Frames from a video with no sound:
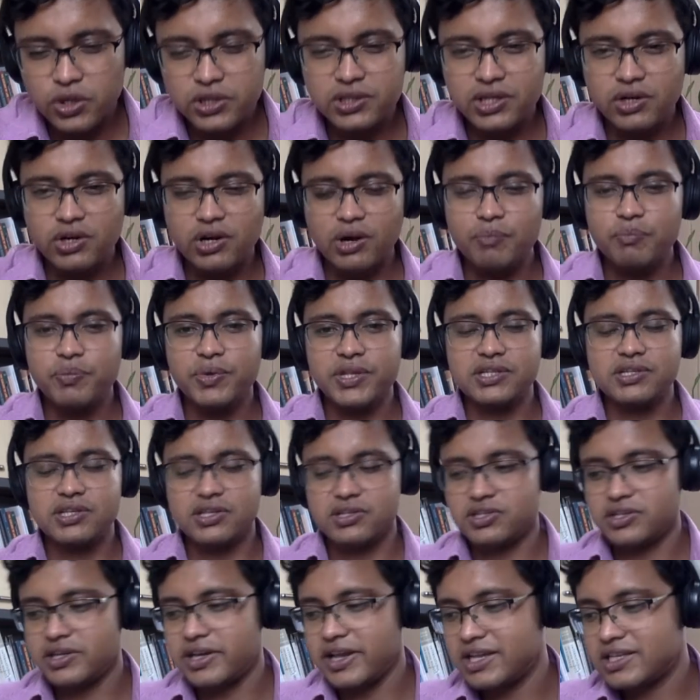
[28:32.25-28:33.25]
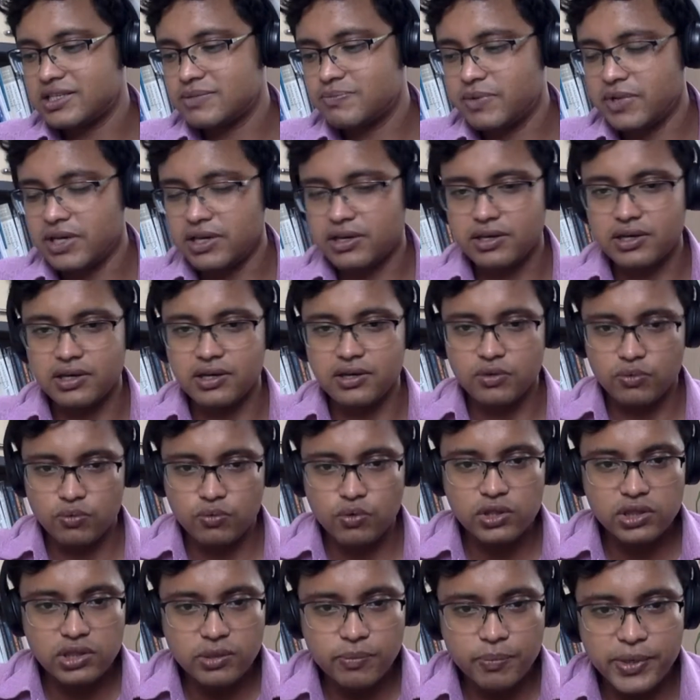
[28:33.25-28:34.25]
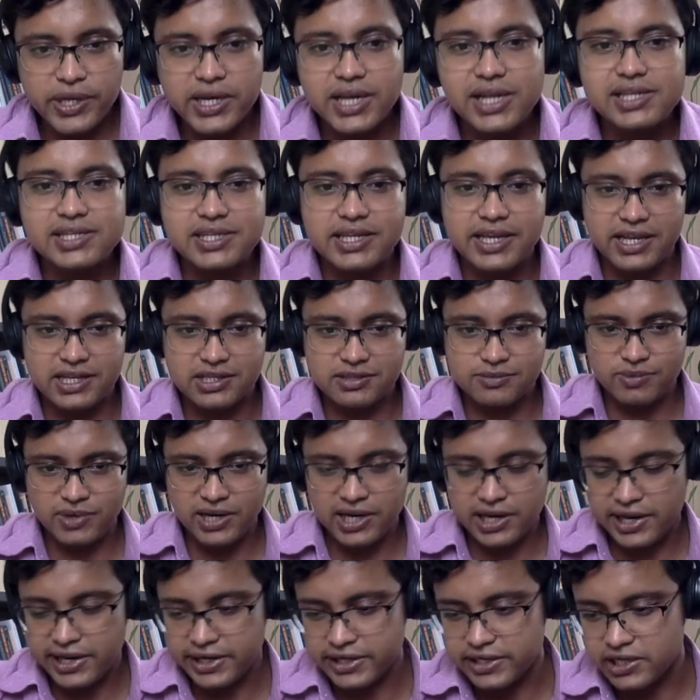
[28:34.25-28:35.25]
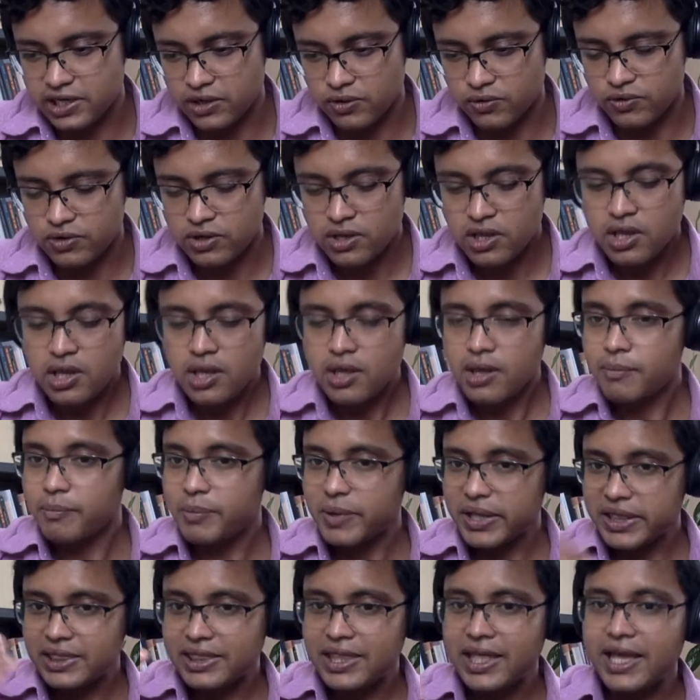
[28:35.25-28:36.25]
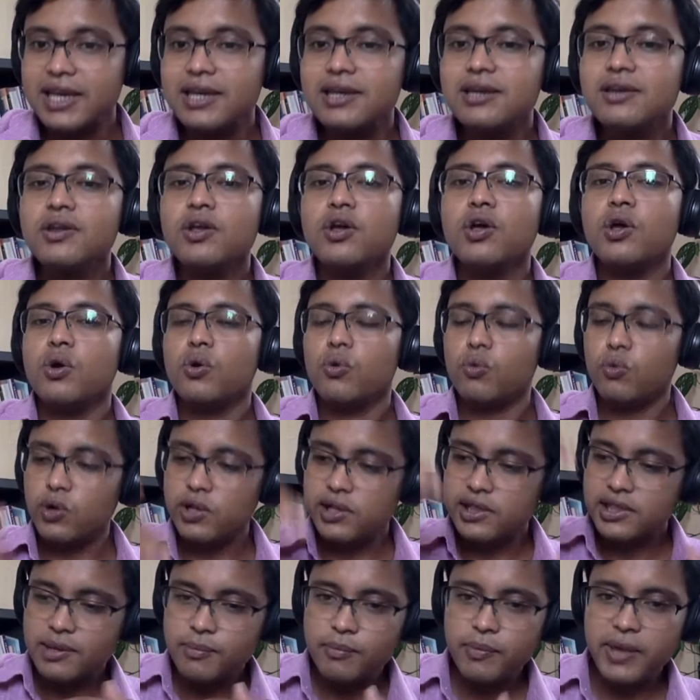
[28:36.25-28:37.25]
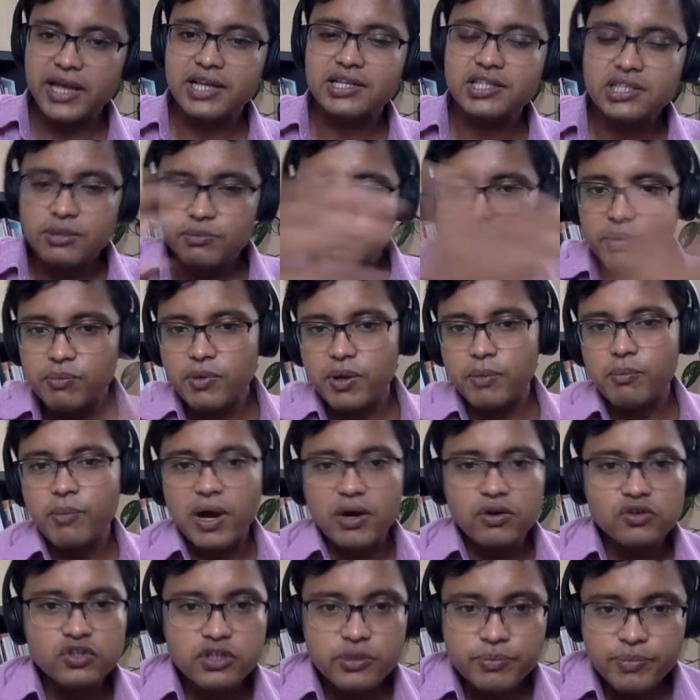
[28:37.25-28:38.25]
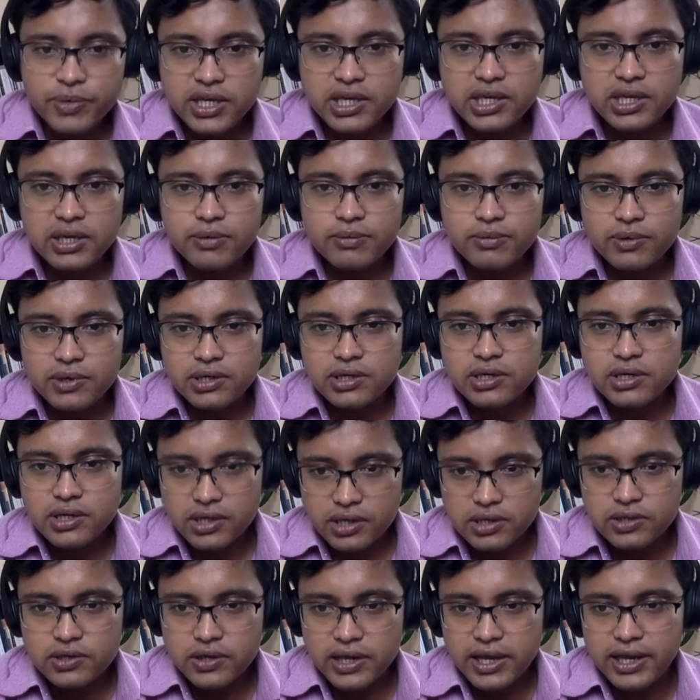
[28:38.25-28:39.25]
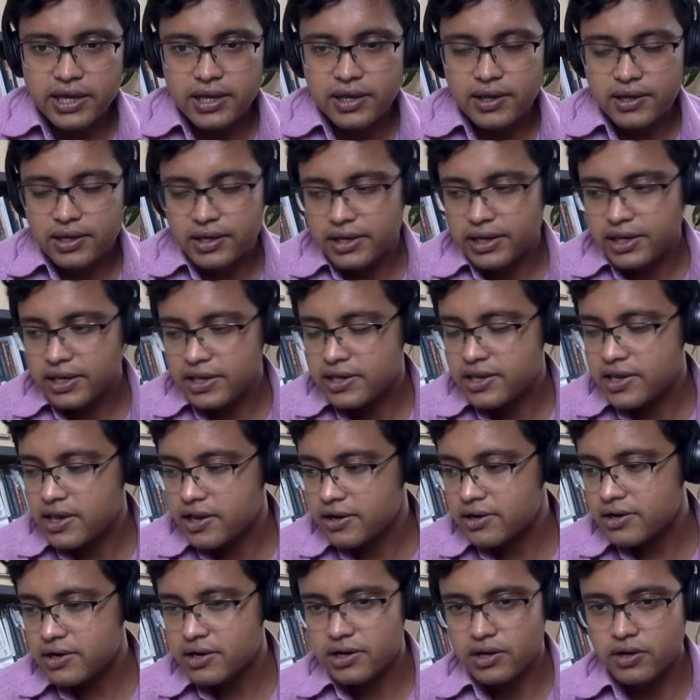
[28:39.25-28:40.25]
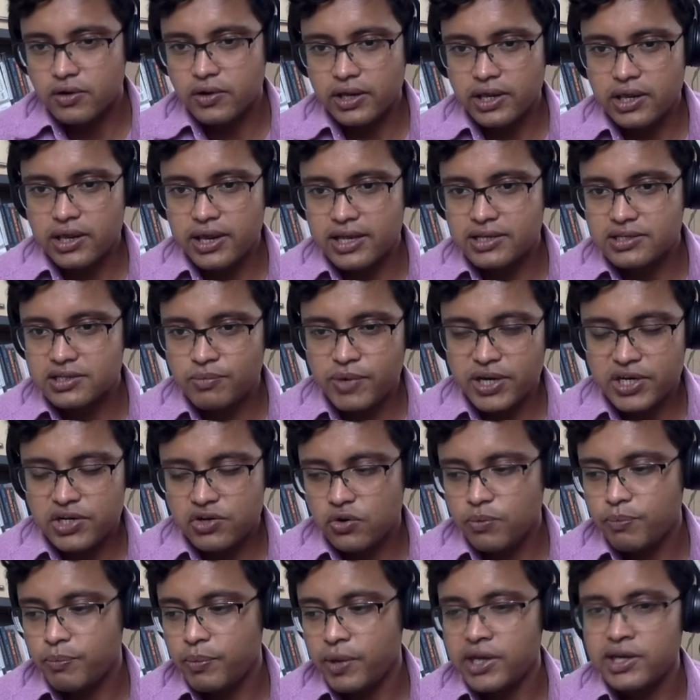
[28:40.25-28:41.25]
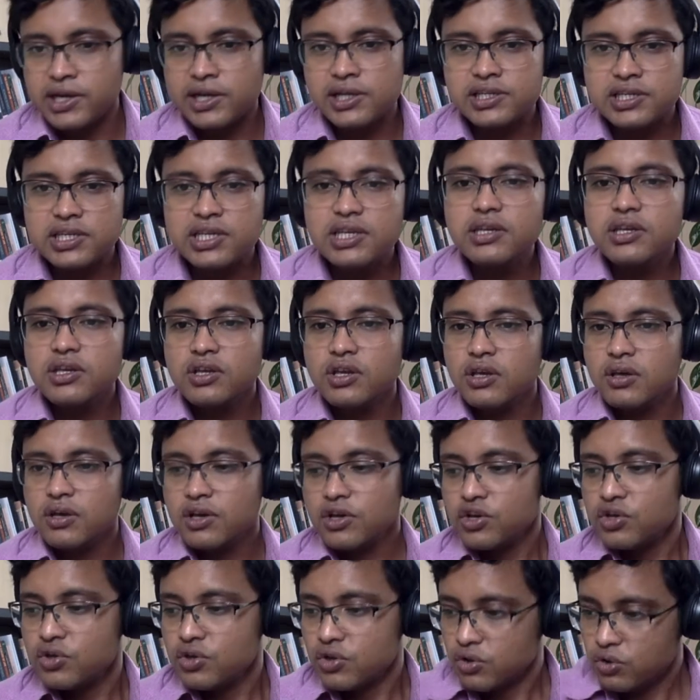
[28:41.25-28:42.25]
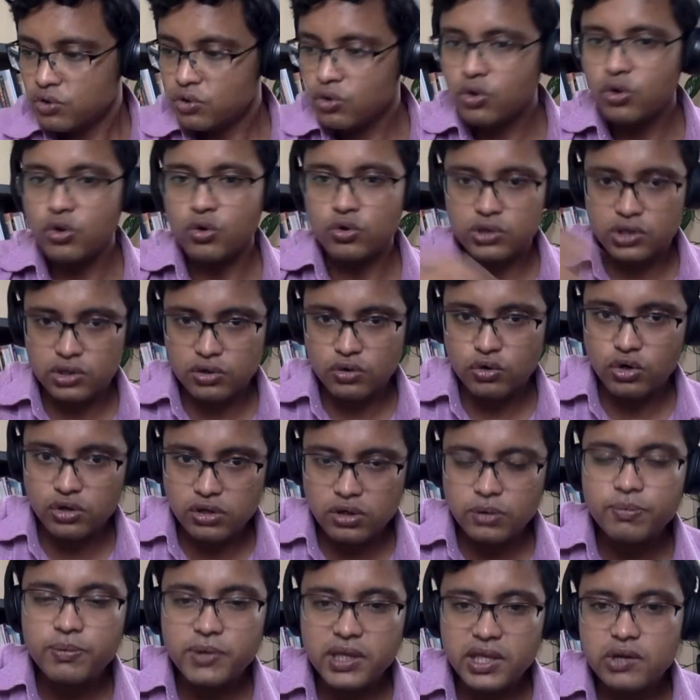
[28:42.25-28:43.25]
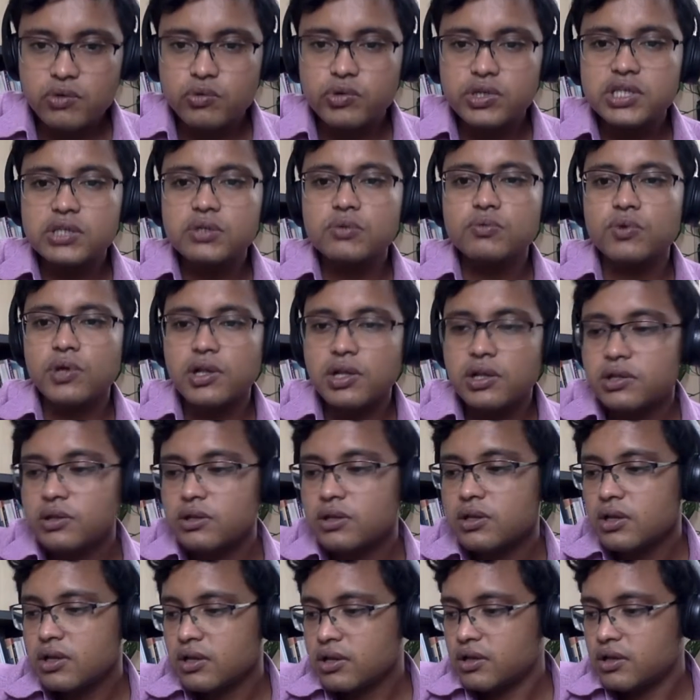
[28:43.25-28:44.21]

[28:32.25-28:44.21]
the compensation has been, what the penalty has been laid down. But then will the maximum amount be given here, okay, as a matter of penalty? No, the court of equity will